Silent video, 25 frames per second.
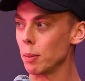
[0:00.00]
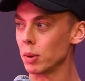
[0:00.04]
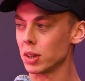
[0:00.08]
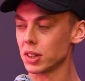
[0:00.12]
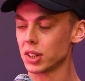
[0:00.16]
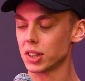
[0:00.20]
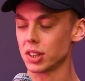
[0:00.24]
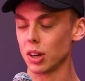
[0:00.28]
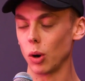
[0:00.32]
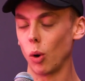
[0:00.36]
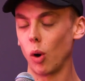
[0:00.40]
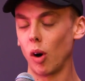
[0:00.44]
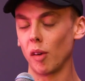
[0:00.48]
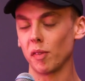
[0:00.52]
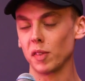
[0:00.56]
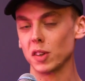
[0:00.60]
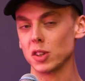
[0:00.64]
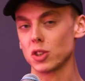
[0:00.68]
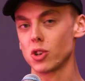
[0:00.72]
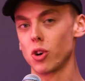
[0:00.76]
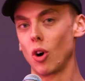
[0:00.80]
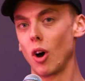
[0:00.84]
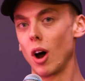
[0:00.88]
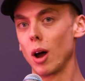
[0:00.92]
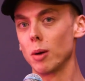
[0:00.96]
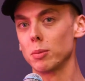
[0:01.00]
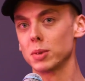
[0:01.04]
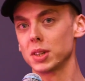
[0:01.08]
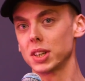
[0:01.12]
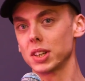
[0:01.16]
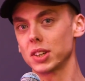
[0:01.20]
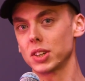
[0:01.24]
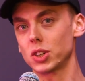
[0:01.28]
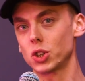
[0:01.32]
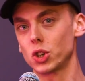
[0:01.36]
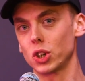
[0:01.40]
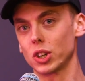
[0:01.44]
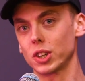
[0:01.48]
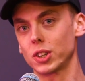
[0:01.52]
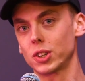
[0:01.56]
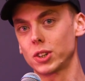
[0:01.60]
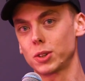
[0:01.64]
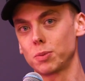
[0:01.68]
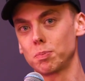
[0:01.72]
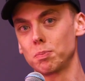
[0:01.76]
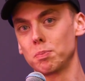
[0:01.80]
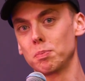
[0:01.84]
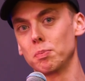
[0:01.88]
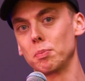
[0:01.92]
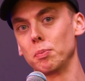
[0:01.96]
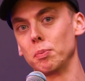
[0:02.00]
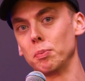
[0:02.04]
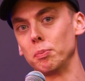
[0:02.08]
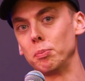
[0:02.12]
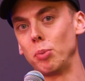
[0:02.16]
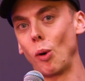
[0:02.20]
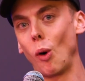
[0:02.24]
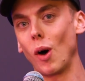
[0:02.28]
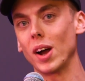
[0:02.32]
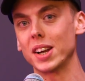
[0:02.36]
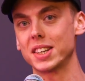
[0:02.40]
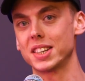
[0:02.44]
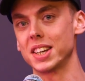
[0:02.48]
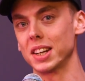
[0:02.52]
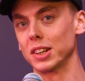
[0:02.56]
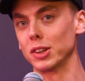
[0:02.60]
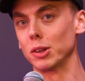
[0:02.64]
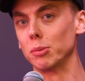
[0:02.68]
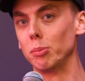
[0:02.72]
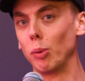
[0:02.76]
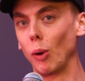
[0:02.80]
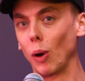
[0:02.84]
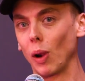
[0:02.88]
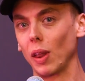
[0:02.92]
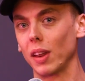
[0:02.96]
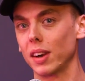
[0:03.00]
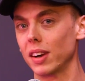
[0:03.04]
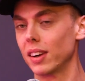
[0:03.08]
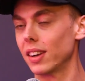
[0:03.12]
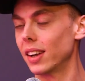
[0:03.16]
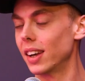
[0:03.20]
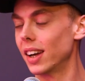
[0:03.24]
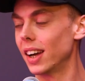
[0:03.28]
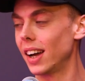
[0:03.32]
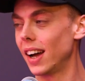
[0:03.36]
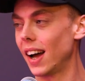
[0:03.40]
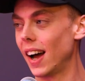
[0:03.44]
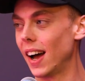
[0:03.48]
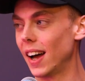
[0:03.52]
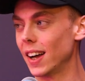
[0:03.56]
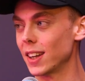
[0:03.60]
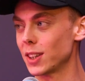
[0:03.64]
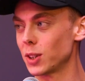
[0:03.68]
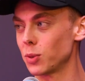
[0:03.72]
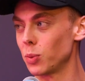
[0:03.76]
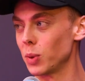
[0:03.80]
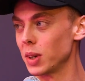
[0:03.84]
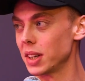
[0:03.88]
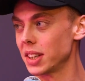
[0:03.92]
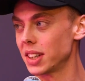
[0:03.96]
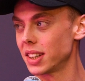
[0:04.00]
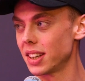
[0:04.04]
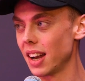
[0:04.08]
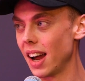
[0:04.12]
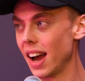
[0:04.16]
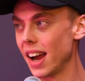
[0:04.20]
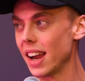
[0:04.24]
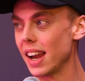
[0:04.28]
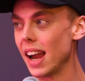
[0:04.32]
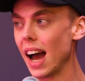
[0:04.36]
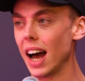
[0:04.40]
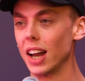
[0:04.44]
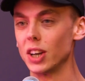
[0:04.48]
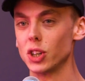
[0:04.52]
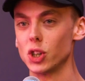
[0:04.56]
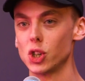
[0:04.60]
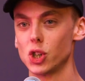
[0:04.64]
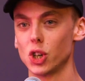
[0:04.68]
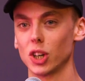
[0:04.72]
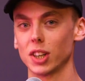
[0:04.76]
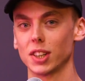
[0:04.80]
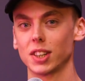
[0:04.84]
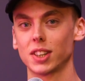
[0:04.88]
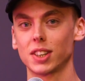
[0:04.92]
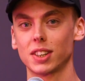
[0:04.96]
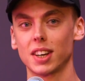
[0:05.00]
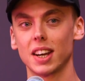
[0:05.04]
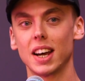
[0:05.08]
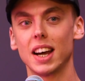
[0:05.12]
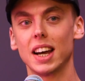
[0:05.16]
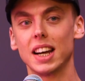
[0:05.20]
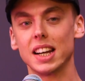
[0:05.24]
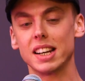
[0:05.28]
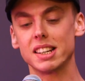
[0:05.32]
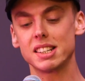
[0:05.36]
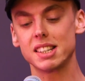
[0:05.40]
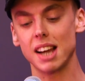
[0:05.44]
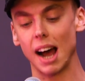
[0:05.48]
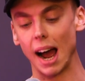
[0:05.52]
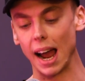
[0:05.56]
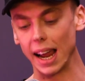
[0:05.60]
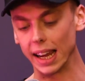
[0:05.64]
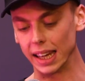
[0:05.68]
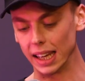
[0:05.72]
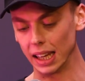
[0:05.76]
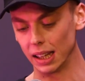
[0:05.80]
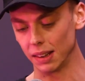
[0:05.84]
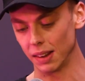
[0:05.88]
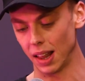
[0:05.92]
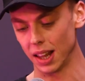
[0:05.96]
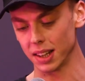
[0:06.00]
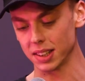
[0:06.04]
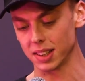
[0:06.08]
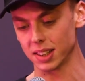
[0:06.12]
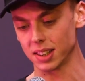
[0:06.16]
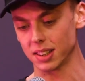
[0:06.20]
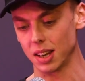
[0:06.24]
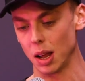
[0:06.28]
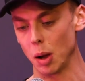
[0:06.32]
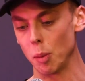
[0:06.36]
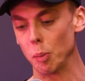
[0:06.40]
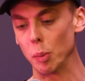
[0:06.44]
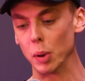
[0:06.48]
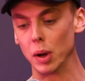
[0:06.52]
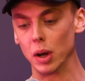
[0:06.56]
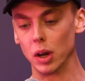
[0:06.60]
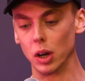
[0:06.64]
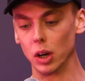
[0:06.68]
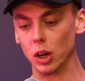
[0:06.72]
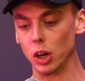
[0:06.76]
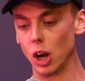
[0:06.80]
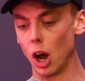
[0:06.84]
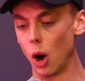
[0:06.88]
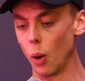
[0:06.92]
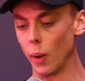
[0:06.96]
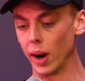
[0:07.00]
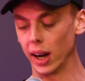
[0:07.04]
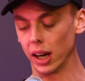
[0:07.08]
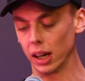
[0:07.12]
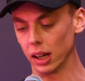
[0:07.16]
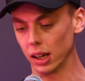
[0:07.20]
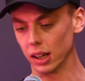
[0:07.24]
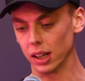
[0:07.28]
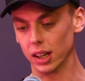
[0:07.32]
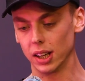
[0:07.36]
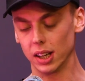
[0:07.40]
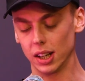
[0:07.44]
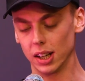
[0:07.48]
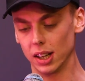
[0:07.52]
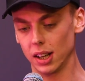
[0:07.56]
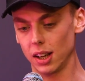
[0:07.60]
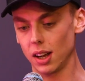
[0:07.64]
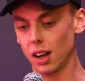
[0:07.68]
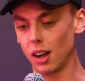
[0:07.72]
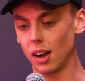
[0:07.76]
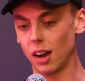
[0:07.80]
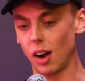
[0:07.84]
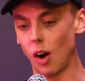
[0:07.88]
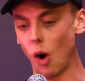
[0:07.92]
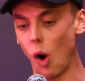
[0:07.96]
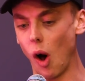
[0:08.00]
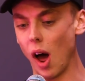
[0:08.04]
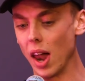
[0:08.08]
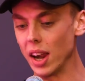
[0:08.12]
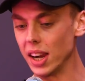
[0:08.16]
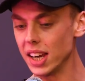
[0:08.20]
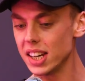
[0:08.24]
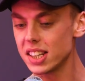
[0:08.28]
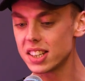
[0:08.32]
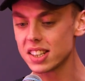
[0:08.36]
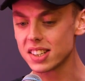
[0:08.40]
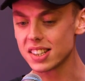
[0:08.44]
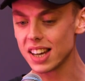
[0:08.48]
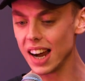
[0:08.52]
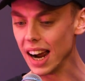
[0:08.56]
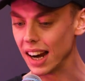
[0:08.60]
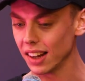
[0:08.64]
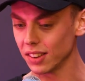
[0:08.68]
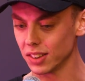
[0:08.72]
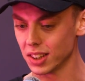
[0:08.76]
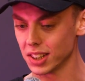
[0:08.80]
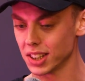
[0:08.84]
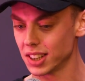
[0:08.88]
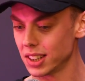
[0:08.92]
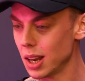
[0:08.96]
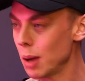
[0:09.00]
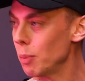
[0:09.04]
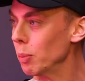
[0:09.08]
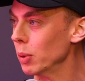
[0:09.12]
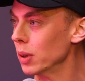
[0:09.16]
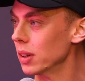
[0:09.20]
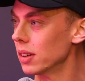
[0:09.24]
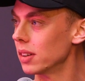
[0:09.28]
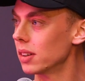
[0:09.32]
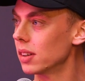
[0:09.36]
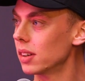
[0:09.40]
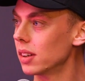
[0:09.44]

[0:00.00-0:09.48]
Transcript: And so oftentimes it's just biting the bullet, as we say, and just taking that step, knowing I need to take the step at